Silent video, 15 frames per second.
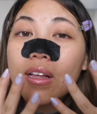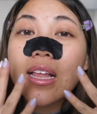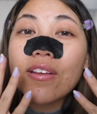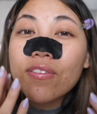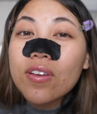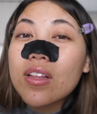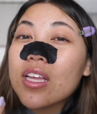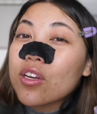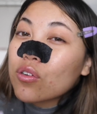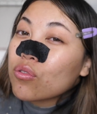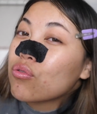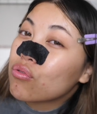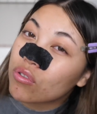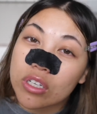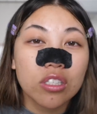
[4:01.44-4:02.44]
I feel like
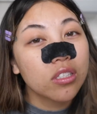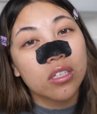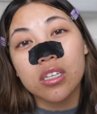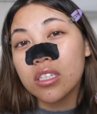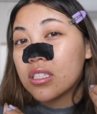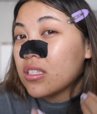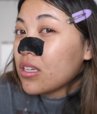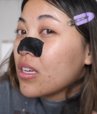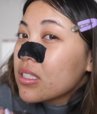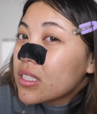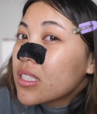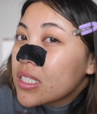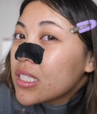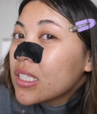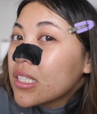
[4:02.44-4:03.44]
crusty,
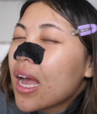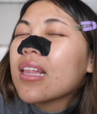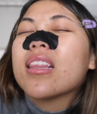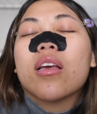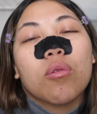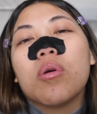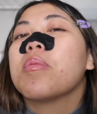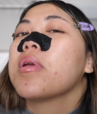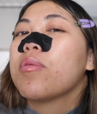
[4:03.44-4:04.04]
dusty, I think we'll be